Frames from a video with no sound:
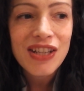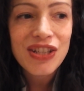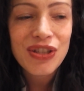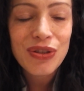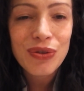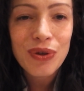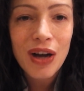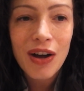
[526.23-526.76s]

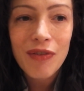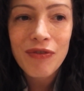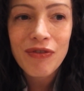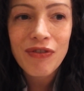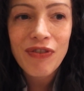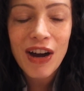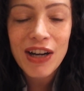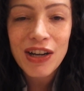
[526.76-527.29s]
to
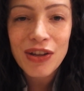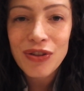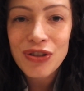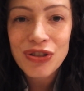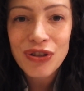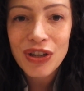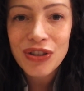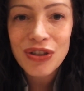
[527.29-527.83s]
find other
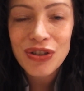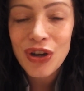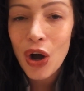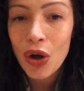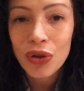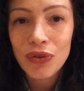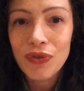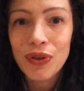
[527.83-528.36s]
instructors
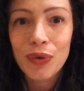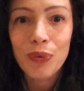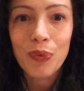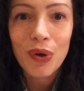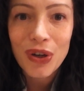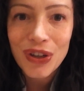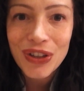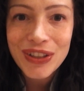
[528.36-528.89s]
all over the
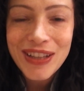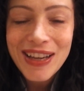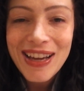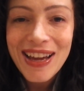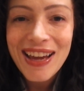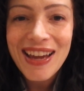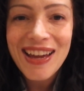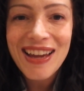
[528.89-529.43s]
world
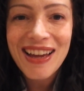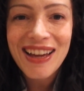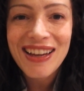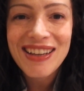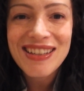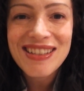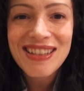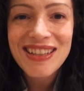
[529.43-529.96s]

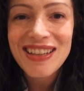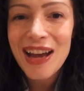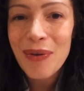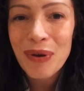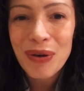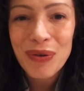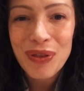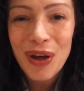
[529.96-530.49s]
and
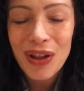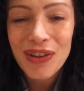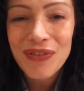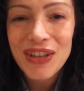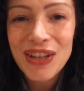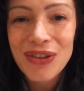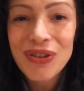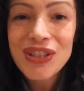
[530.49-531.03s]
network with all of
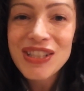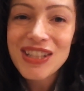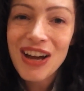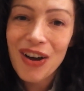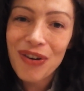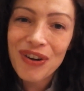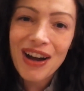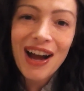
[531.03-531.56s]
you.
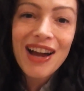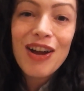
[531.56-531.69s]
So I